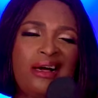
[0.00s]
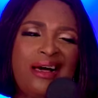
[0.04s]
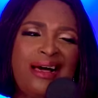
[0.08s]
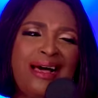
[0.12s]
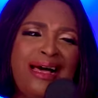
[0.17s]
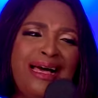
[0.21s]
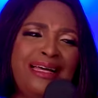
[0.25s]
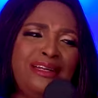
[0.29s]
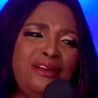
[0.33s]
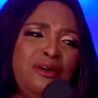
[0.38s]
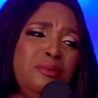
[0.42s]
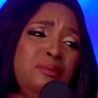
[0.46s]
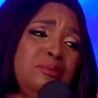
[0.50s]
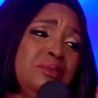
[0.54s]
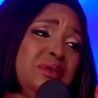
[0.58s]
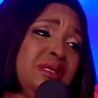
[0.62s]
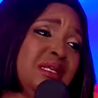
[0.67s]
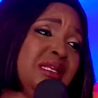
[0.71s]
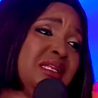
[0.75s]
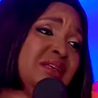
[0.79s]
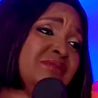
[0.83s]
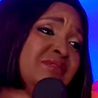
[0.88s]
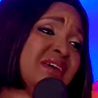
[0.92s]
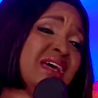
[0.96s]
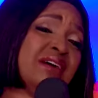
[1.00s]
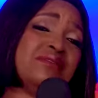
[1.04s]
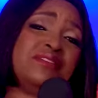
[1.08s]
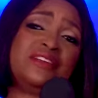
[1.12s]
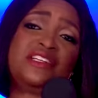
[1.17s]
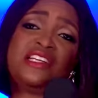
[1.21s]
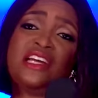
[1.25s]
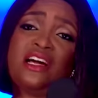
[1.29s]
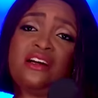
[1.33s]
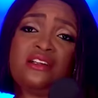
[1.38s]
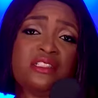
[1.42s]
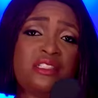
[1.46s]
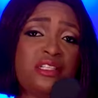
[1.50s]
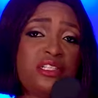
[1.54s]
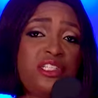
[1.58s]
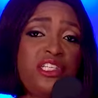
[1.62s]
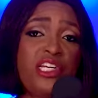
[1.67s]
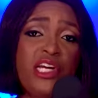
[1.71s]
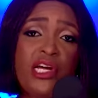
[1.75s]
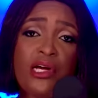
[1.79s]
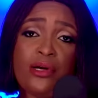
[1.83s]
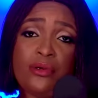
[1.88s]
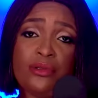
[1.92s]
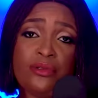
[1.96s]
I don't believe every child is a
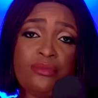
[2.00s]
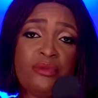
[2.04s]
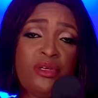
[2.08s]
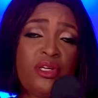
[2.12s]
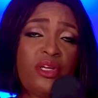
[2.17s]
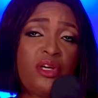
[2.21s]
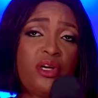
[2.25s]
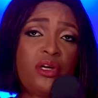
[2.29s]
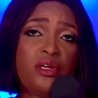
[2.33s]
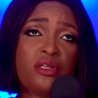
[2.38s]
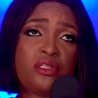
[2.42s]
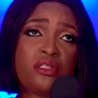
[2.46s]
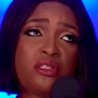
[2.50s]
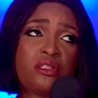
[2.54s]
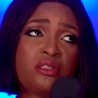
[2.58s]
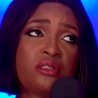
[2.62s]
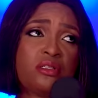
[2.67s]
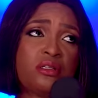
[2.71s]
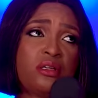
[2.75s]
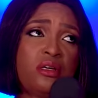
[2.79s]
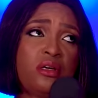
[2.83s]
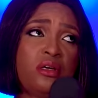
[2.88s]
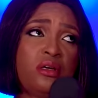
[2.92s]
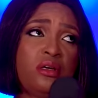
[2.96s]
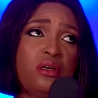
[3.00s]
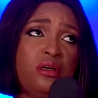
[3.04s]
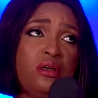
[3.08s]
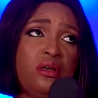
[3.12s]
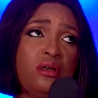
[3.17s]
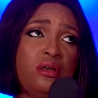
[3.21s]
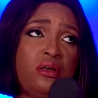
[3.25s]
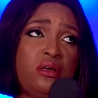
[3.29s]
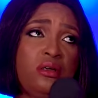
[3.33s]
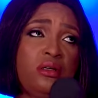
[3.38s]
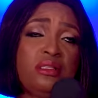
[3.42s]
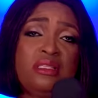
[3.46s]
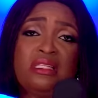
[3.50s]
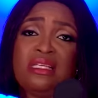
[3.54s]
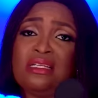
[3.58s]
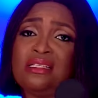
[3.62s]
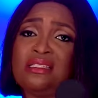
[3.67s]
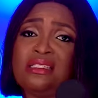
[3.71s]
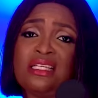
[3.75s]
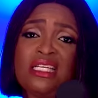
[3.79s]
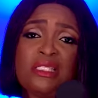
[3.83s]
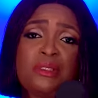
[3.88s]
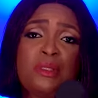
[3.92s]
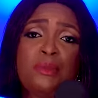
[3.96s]
child, because these
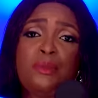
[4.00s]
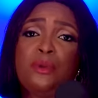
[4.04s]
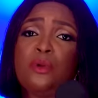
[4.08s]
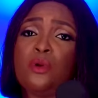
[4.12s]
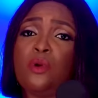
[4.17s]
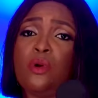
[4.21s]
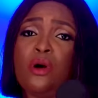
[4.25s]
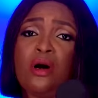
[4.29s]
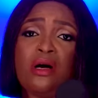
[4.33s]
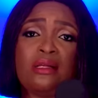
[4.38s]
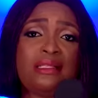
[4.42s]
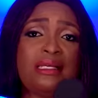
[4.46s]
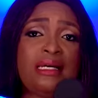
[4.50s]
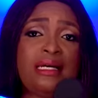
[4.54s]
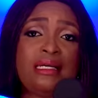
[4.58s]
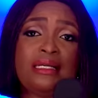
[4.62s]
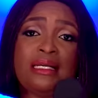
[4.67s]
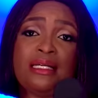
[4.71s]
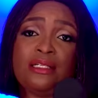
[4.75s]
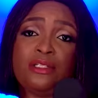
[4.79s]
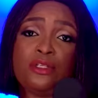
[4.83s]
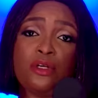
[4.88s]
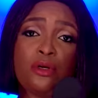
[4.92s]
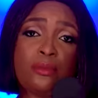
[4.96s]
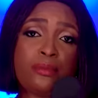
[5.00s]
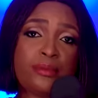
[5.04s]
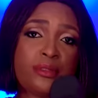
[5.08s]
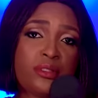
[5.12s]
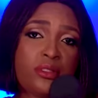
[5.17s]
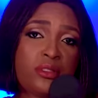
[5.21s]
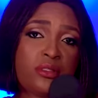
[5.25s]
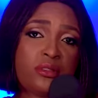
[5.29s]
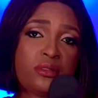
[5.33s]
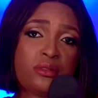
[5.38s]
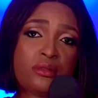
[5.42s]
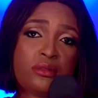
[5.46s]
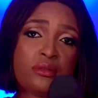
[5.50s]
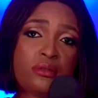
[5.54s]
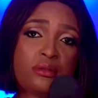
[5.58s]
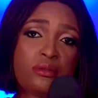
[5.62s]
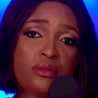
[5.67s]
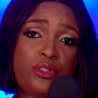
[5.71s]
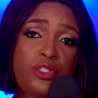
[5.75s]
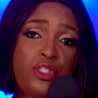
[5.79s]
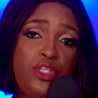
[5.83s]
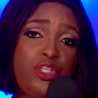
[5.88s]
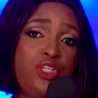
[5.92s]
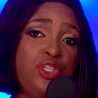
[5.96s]
days people go out there and adopt
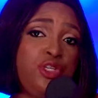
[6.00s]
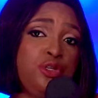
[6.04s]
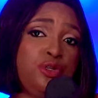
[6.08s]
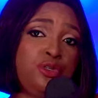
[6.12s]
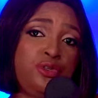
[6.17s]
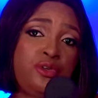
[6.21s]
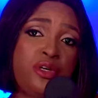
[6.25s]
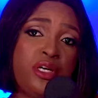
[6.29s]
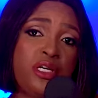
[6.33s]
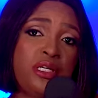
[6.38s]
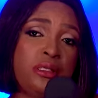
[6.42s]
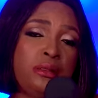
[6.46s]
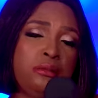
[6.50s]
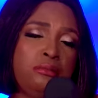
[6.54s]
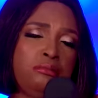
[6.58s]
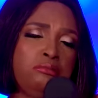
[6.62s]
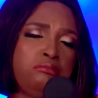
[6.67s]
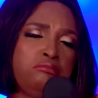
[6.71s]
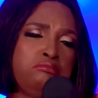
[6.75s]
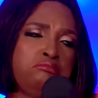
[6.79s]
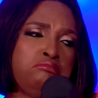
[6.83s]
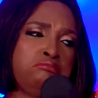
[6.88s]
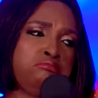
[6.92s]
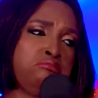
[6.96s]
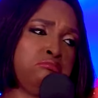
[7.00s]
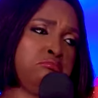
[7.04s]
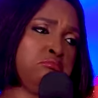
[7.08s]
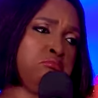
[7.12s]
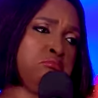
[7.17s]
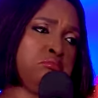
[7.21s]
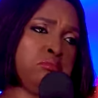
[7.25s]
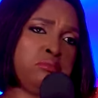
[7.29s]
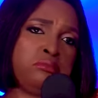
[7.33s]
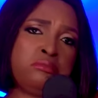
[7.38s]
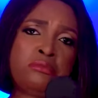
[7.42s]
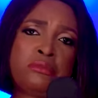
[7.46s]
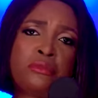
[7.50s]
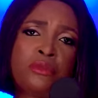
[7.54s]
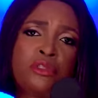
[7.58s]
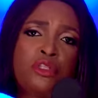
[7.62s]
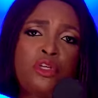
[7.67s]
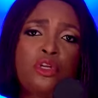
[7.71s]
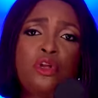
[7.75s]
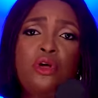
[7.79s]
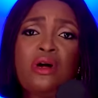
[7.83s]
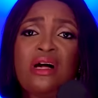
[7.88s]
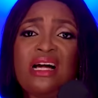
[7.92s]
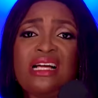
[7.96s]
children.
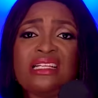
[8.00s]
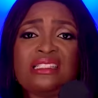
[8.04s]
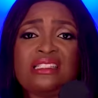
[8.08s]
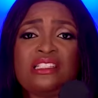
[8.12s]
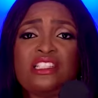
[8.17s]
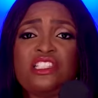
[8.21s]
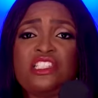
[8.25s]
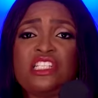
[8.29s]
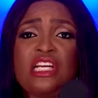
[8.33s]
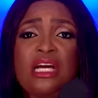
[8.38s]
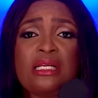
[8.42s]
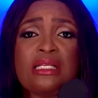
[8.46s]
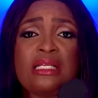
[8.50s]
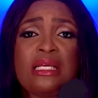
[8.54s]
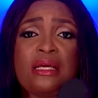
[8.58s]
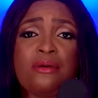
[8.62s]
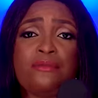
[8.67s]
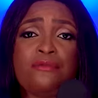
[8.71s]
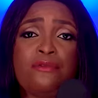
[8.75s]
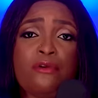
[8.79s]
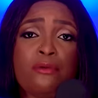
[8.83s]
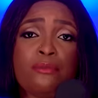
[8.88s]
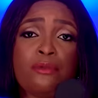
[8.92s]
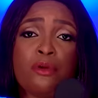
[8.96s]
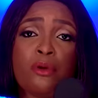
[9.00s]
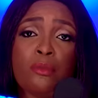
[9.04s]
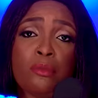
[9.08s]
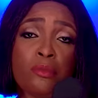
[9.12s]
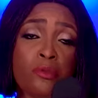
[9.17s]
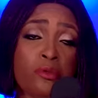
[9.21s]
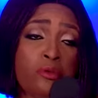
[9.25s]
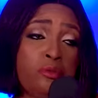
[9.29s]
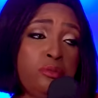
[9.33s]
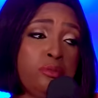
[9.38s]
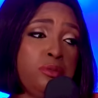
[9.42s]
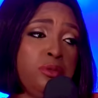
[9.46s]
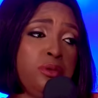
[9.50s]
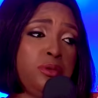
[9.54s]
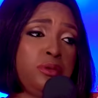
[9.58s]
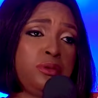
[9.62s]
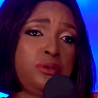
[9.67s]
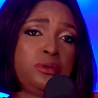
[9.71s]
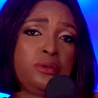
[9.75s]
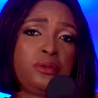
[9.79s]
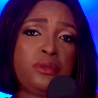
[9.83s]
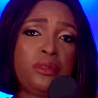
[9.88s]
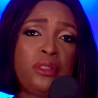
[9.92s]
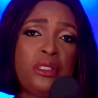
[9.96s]
So long as this child came from your womb,
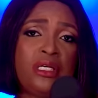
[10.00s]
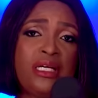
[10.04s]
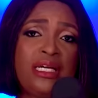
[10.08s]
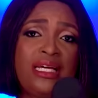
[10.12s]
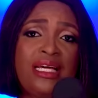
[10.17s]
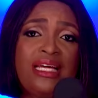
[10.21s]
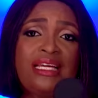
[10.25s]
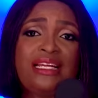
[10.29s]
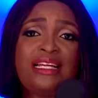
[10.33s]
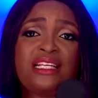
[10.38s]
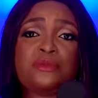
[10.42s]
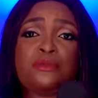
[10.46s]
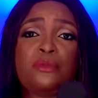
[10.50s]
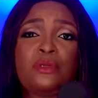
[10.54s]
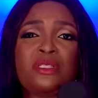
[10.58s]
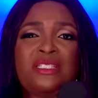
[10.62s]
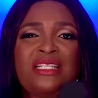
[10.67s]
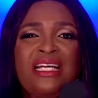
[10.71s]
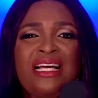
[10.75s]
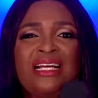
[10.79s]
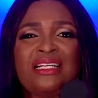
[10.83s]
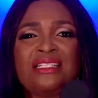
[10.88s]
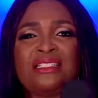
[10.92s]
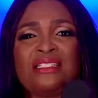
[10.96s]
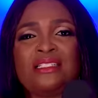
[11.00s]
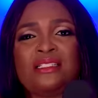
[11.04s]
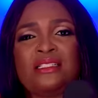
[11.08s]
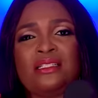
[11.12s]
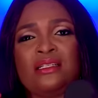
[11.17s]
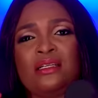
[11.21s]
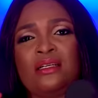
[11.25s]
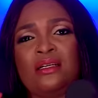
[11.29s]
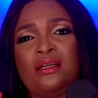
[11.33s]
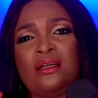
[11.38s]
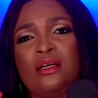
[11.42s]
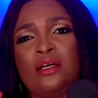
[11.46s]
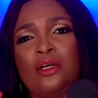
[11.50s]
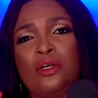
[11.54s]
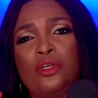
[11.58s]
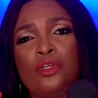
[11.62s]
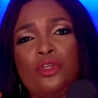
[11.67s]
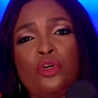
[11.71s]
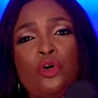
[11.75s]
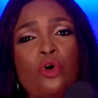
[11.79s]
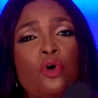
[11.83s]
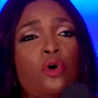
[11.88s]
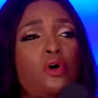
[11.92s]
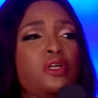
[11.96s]
in as much as
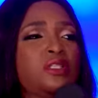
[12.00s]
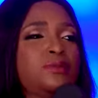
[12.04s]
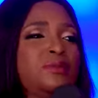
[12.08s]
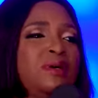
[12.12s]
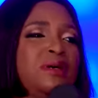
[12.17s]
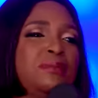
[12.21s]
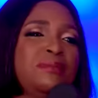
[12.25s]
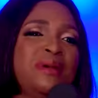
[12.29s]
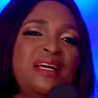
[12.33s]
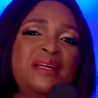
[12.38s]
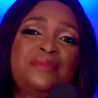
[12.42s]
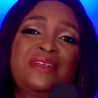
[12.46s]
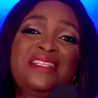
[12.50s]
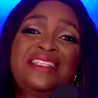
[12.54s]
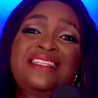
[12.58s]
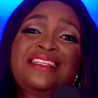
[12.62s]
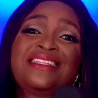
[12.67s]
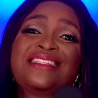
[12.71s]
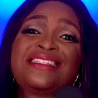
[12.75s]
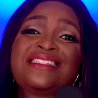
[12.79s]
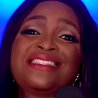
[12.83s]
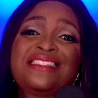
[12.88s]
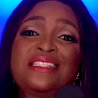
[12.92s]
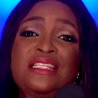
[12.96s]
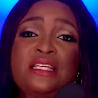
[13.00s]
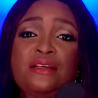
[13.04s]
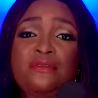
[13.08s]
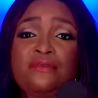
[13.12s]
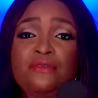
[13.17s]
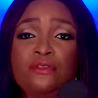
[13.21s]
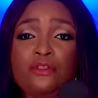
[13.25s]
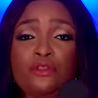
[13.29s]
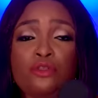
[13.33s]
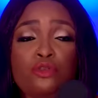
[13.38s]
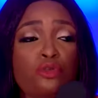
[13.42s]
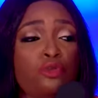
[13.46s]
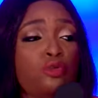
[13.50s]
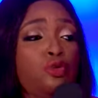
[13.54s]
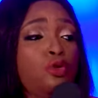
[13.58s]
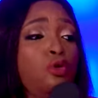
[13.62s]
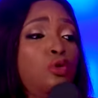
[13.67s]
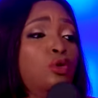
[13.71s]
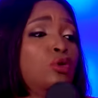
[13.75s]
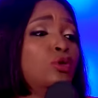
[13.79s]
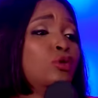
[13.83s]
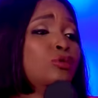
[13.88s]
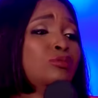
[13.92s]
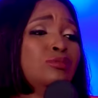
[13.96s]
your husband might be deceived to
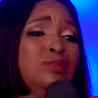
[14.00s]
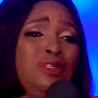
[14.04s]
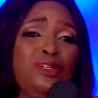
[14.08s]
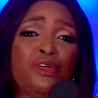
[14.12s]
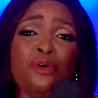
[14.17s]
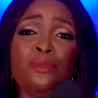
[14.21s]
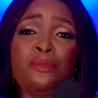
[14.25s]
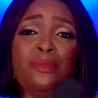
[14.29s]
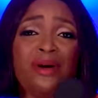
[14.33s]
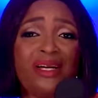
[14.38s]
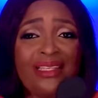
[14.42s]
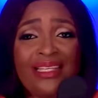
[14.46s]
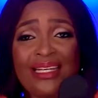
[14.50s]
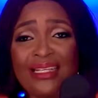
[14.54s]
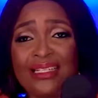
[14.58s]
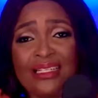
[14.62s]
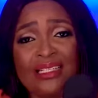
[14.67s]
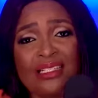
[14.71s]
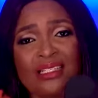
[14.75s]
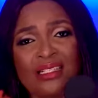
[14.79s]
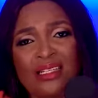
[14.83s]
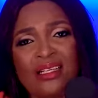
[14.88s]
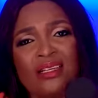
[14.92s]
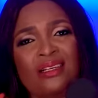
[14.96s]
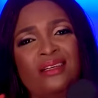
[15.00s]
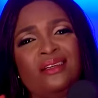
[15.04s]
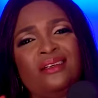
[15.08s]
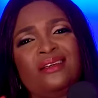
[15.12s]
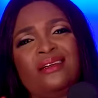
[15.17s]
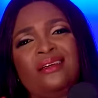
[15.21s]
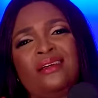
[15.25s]
know, you know, paternity,